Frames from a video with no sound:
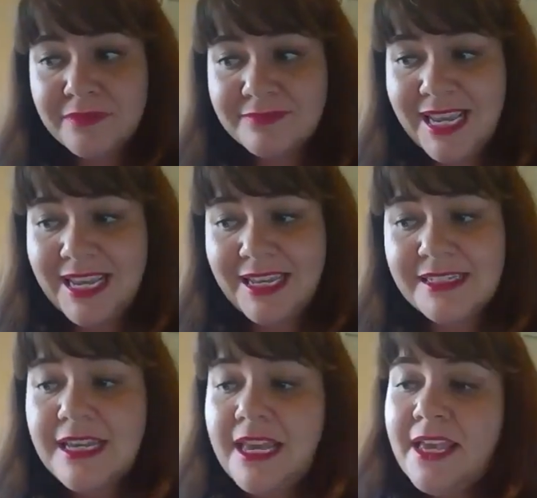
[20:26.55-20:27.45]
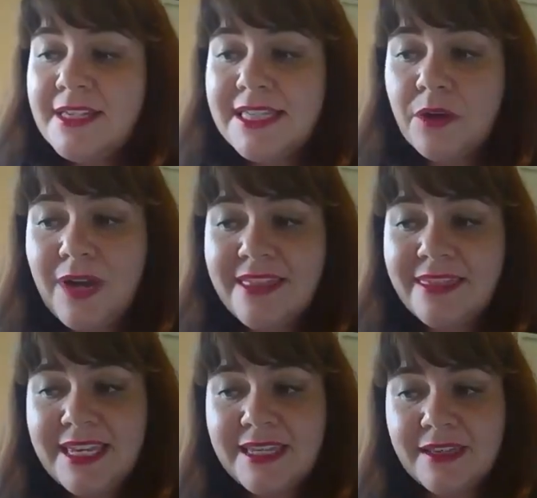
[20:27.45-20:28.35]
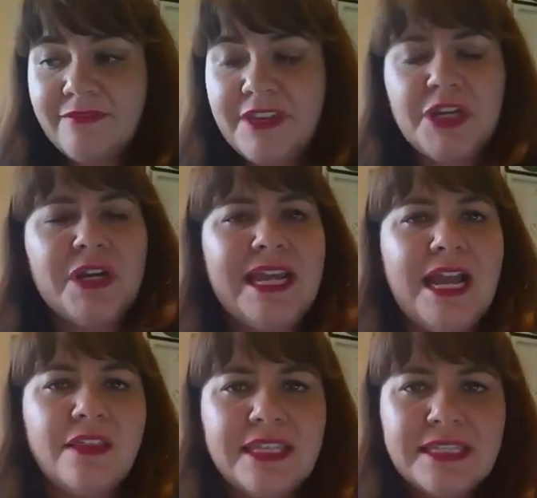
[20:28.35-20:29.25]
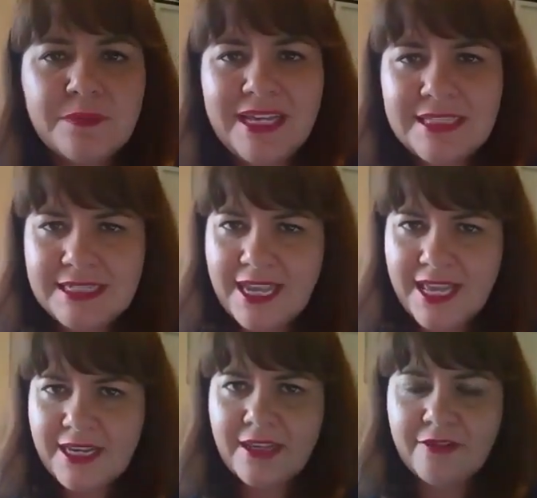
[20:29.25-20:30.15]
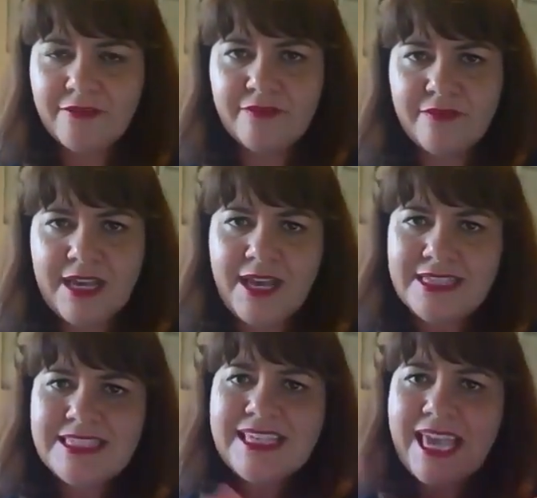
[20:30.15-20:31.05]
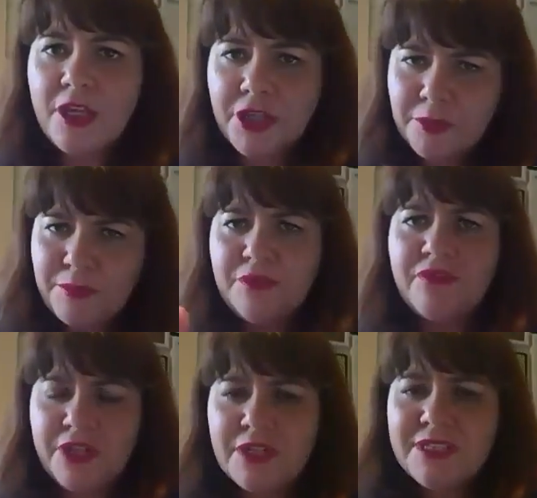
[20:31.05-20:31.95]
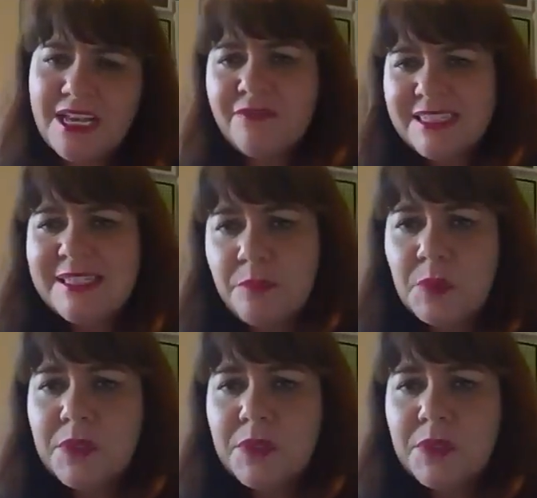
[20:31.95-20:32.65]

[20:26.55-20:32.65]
And so I think figuring out these ways to kind of scale your mood for yourself is important.